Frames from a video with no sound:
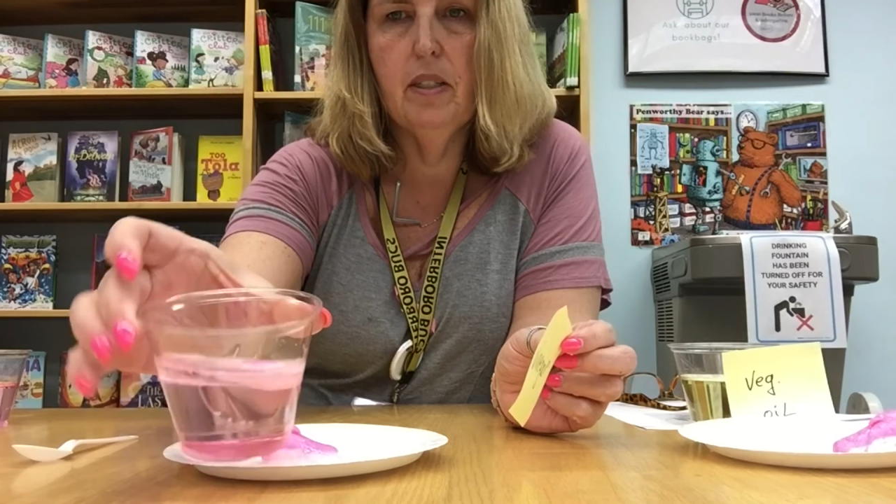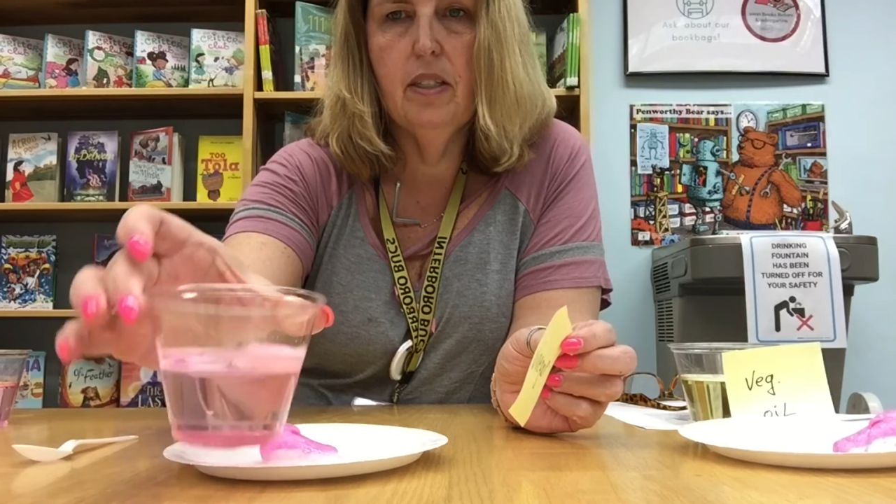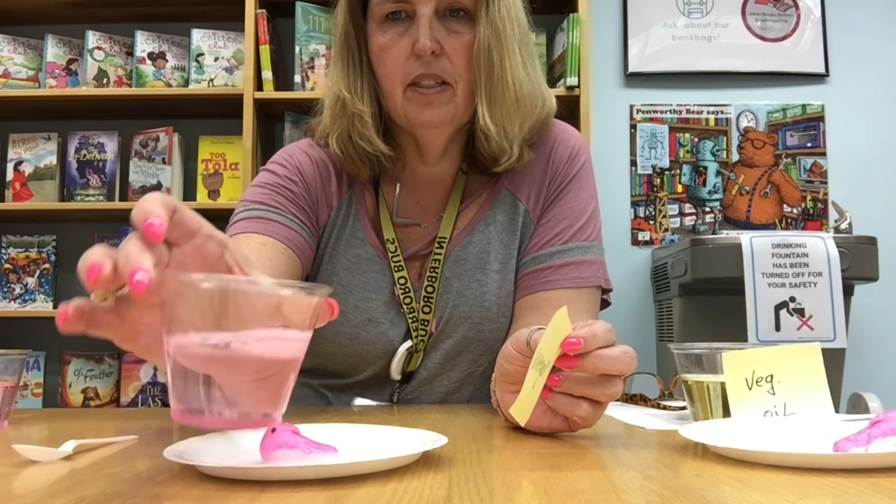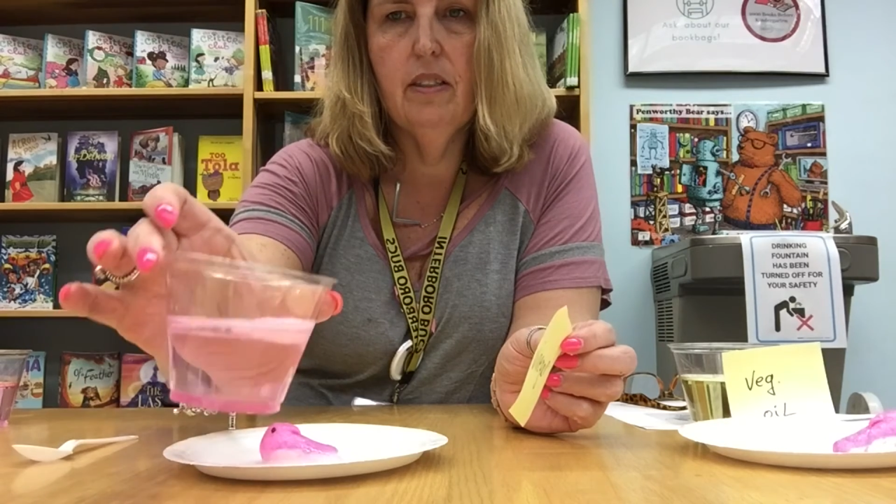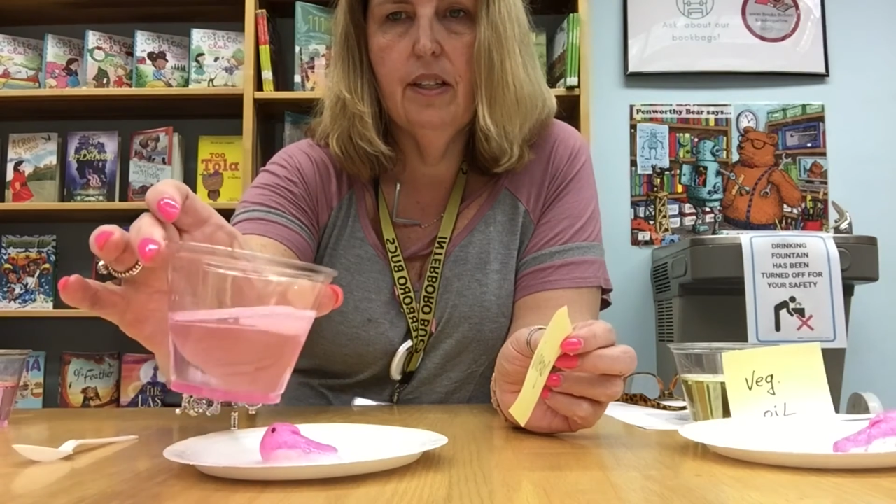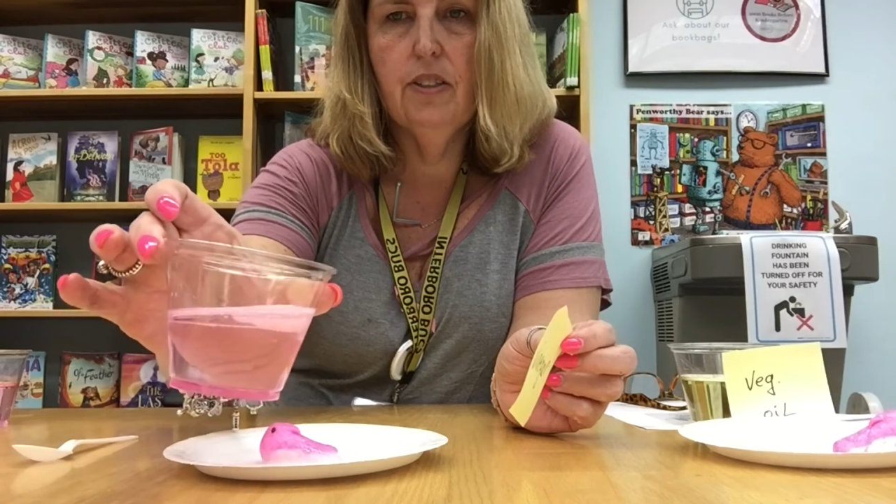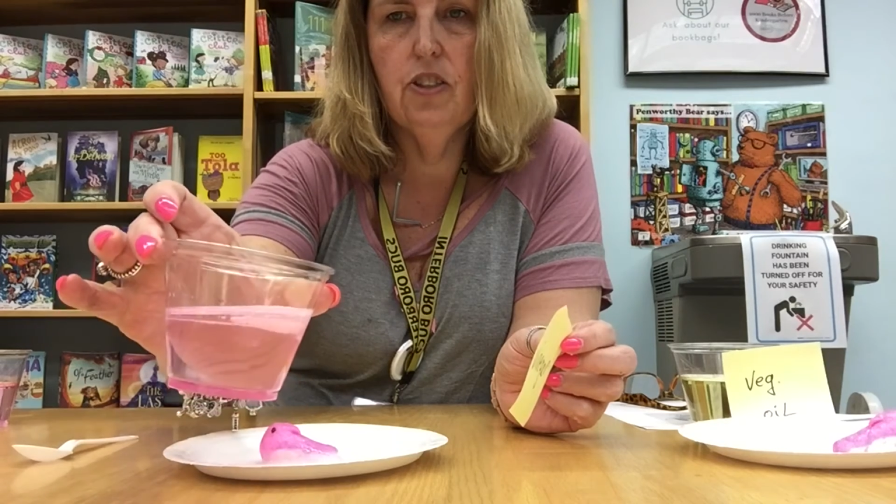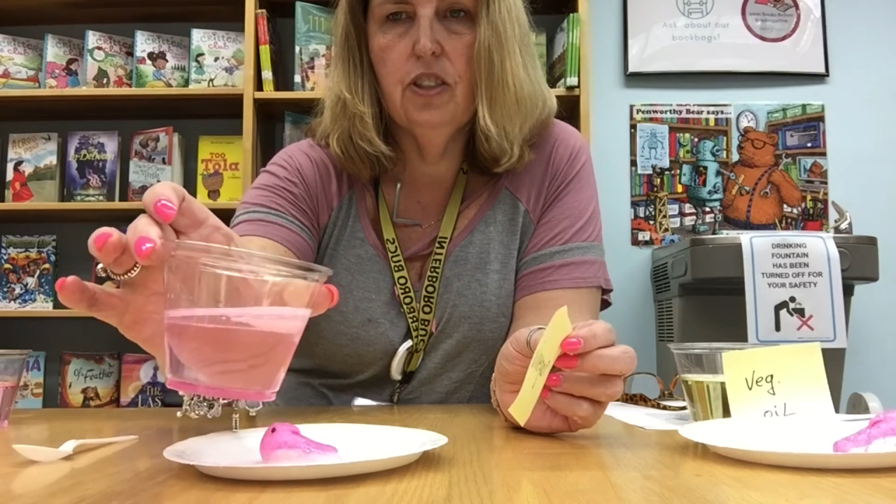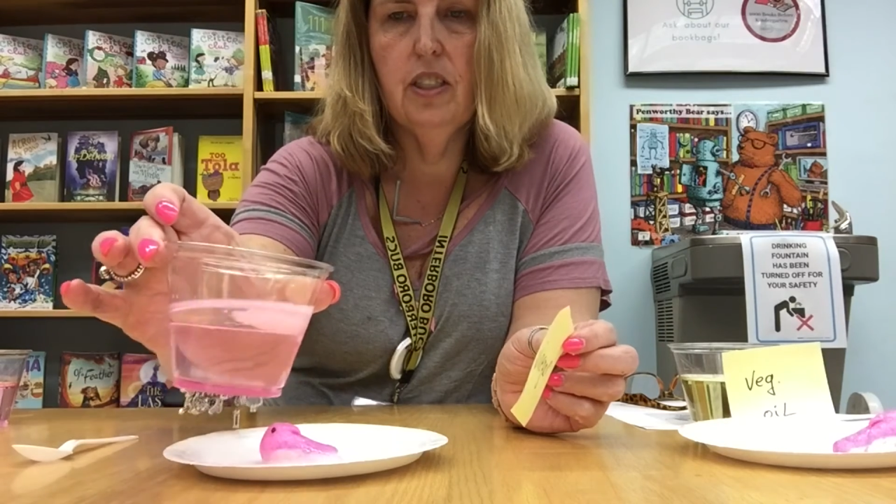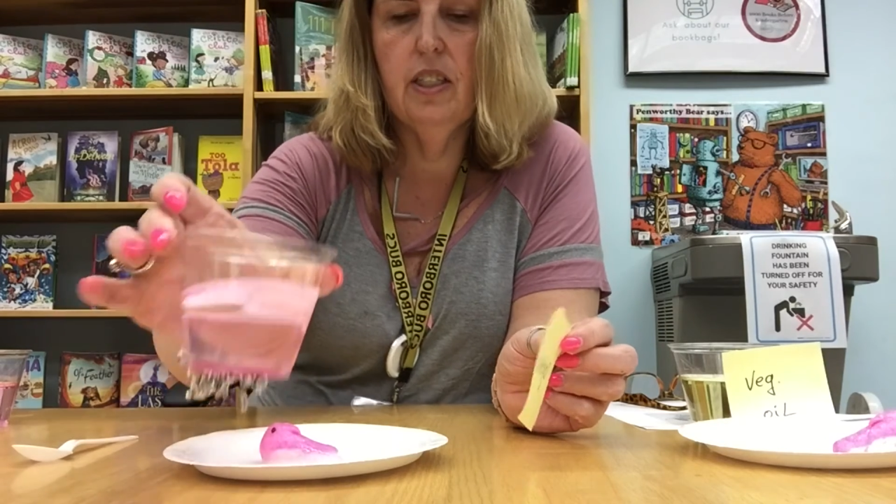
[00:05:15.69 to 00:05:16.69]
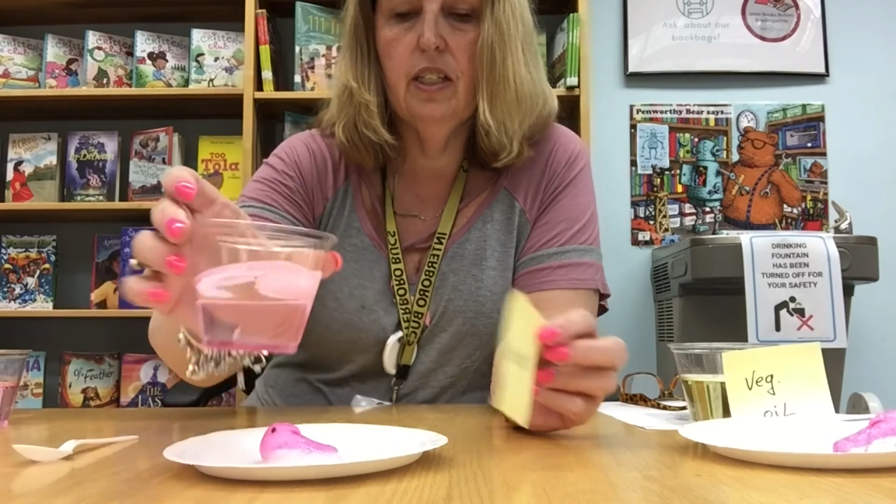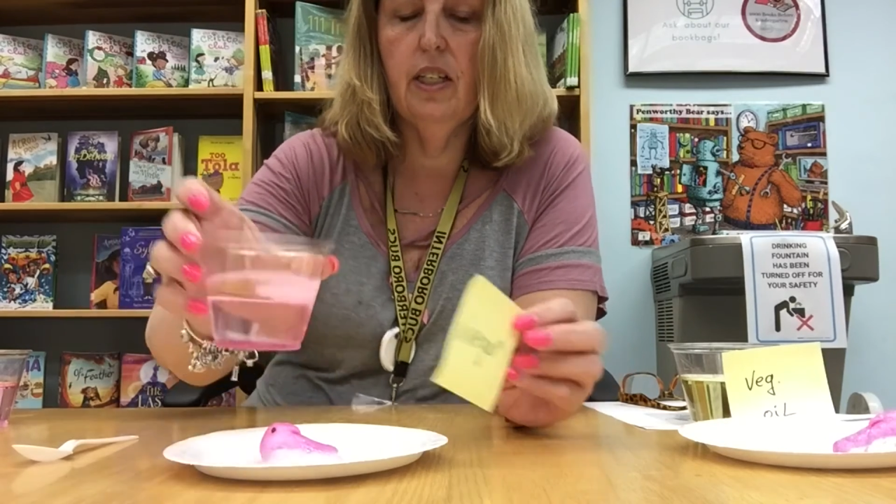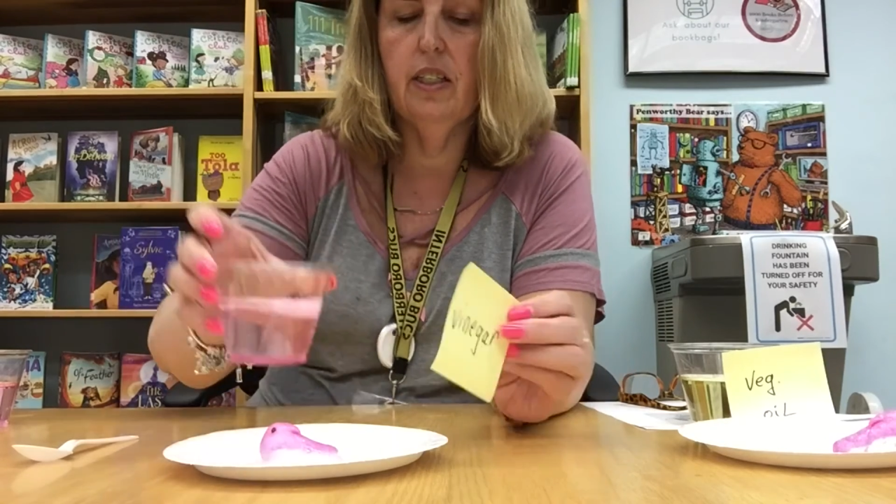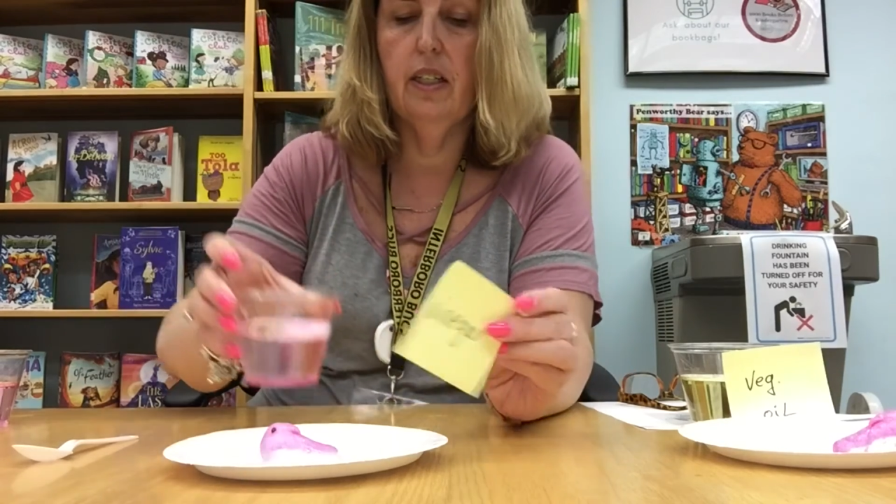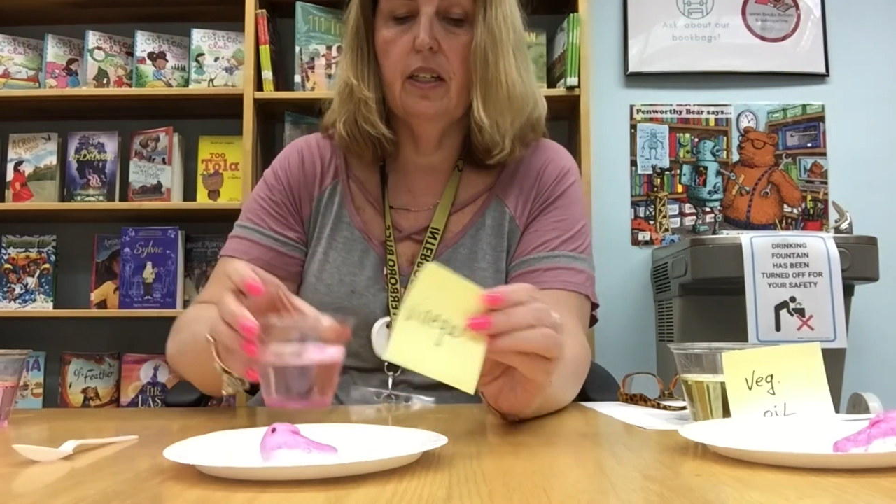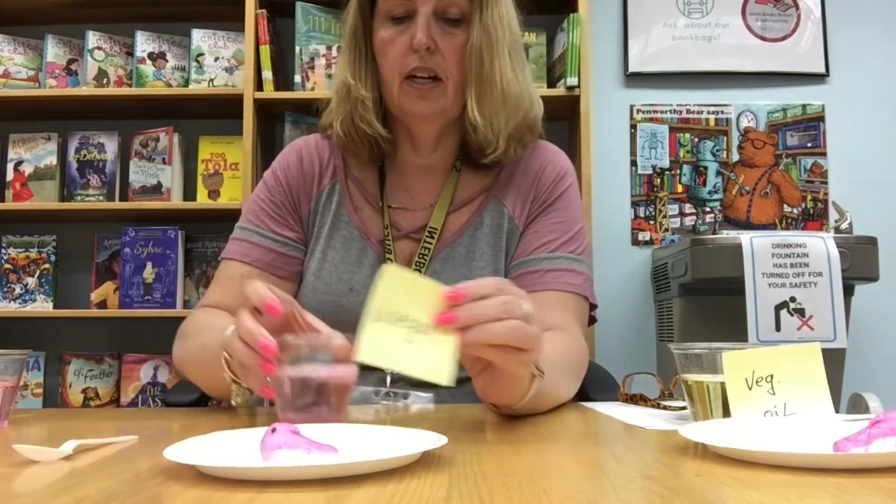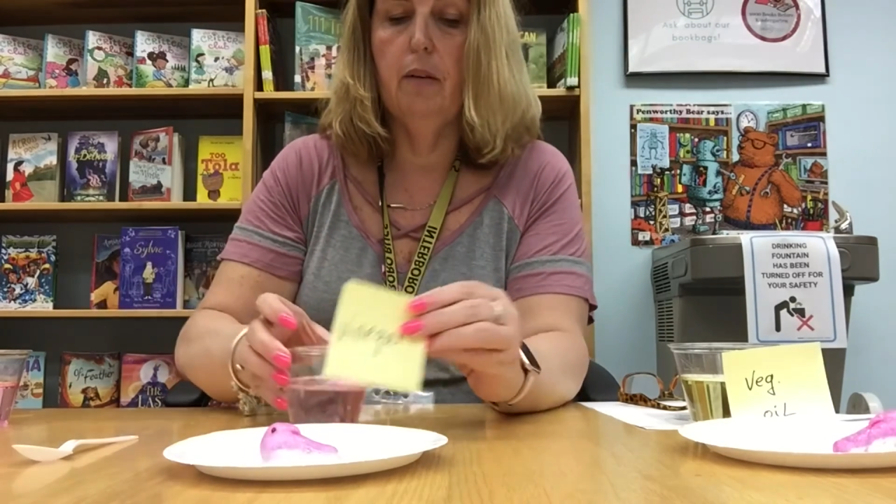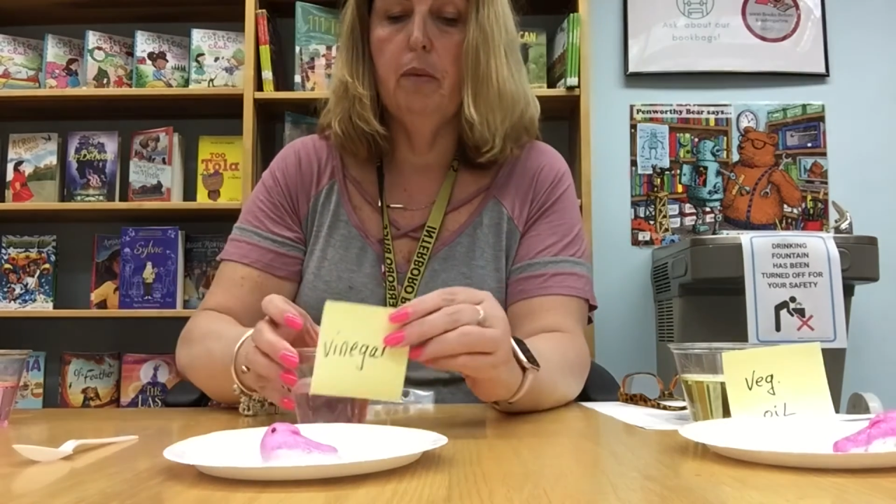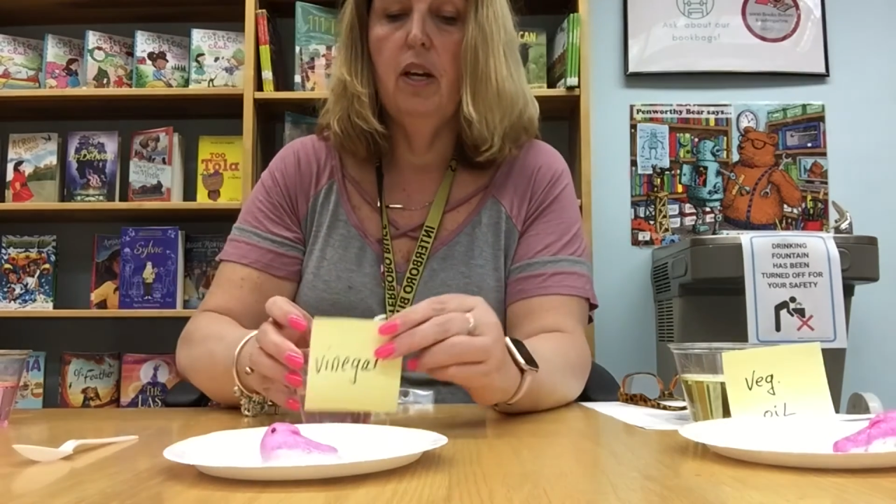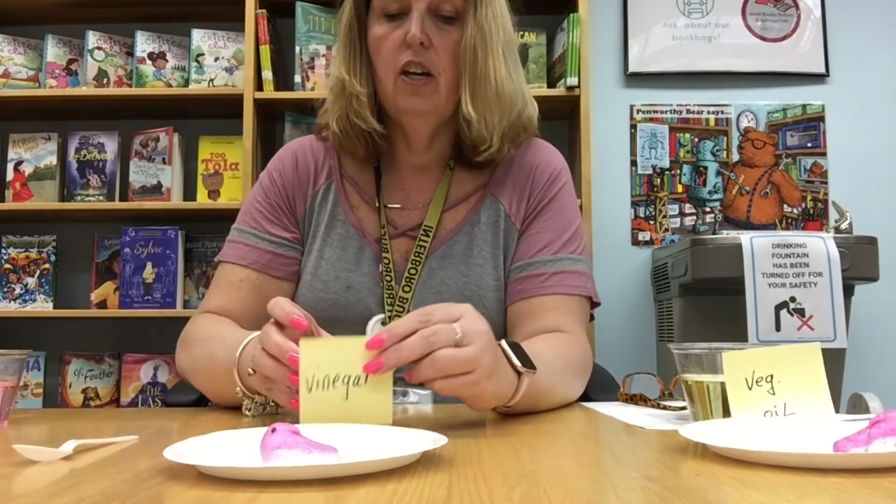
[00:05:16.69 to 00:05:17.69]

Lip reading: still actually sitting in the cup.